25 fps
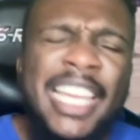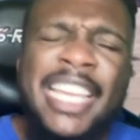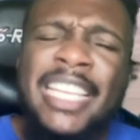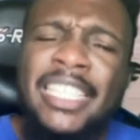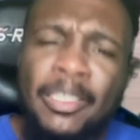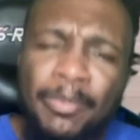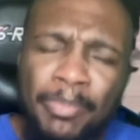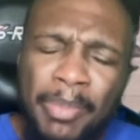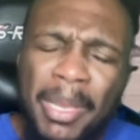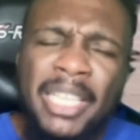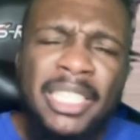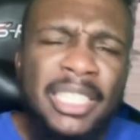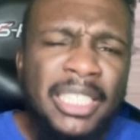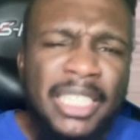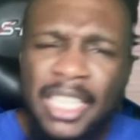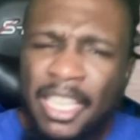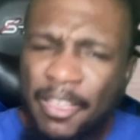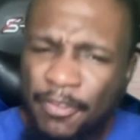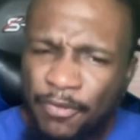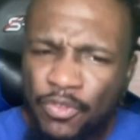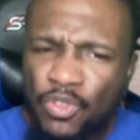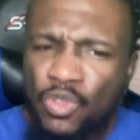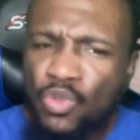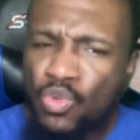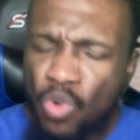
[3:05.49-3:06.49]
Especially
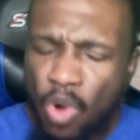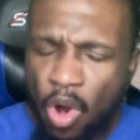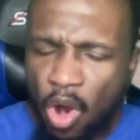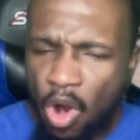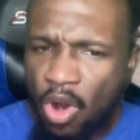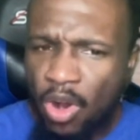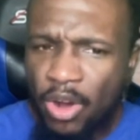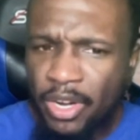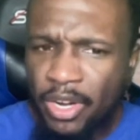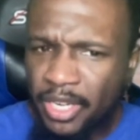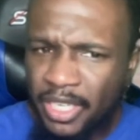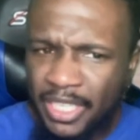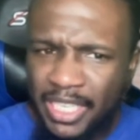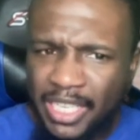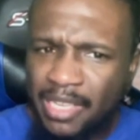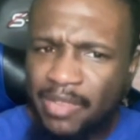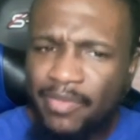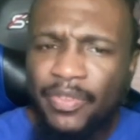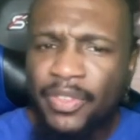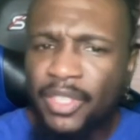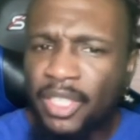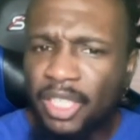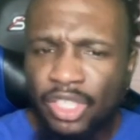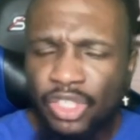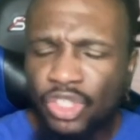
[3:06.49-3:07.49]
if you aren't
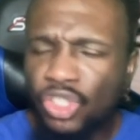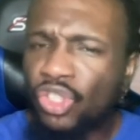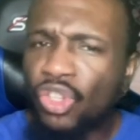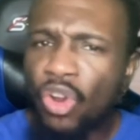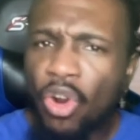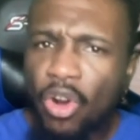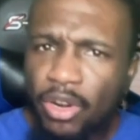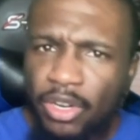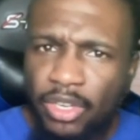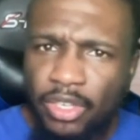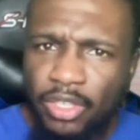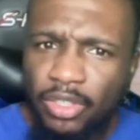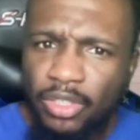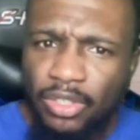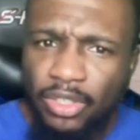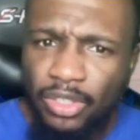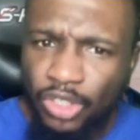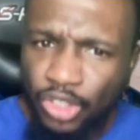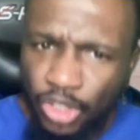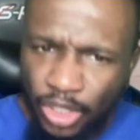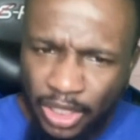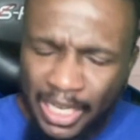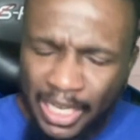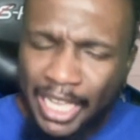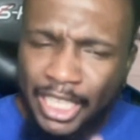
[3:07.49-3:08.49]
even a starter.
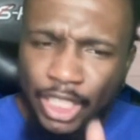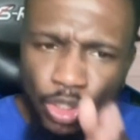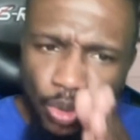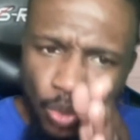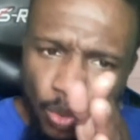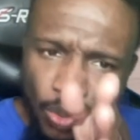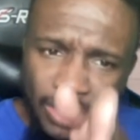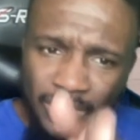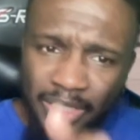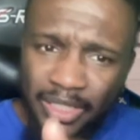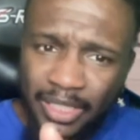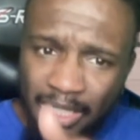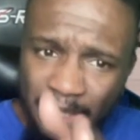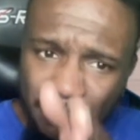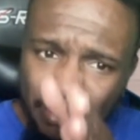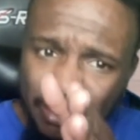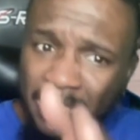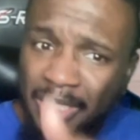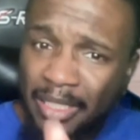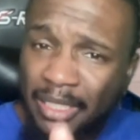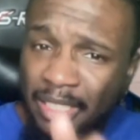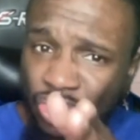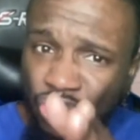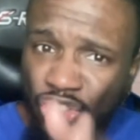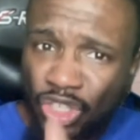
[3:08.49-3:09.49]
Like, you
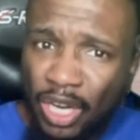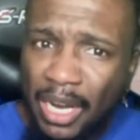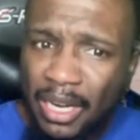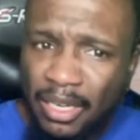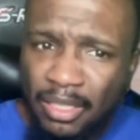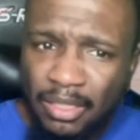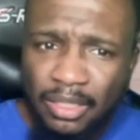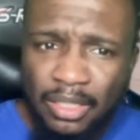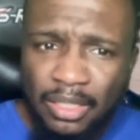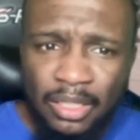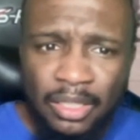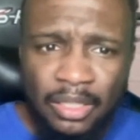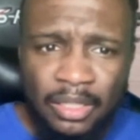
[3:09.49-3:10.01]
attempted to try to...